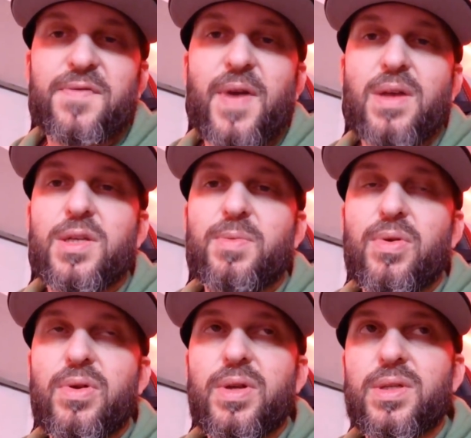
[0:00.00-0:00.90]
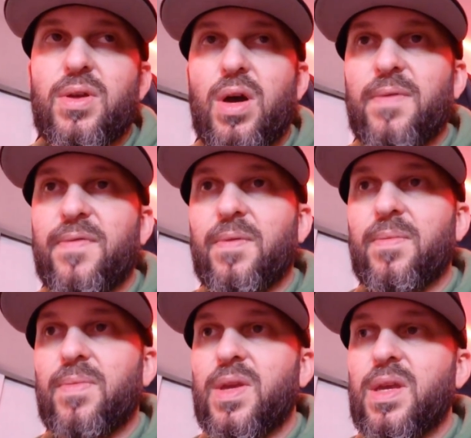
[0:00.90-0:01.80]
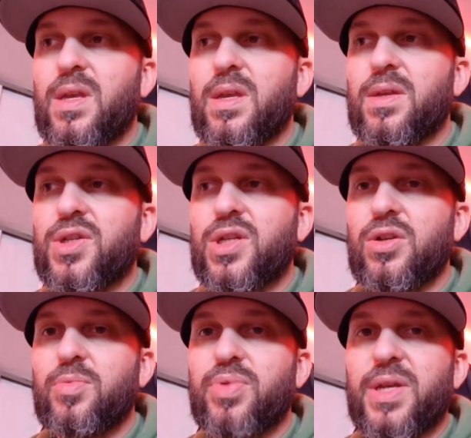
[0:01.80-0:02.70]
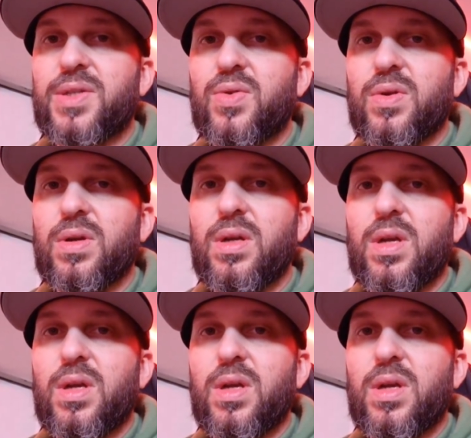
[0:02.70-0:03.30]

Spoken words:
File Explorer is gone from the Shield Play Store.